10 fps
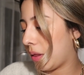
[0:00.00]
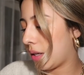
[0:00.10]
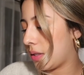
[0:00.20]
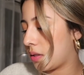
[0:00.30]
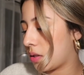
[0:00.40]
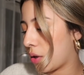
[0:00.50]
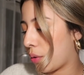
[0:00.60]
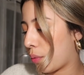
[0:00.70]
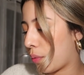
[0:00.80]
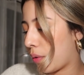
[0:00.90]
plus
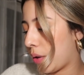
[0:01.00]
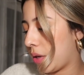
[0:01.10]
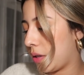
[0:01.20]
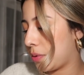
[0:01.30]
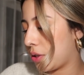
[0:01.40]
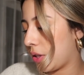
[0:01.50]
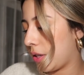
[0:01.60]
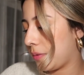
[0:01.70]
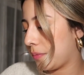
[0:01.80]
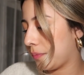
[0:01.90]
grown-up
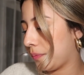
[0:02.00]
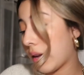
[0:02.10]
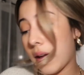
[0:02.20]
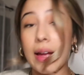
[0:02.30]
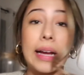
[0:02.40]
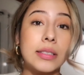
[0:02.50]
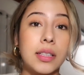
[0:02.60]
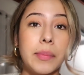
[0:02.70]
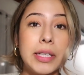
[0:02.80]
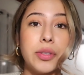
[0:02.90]
shit.
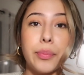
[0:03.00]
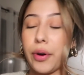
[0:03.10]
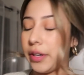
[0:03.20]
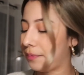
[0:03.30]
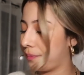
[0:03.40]
Exclamation point.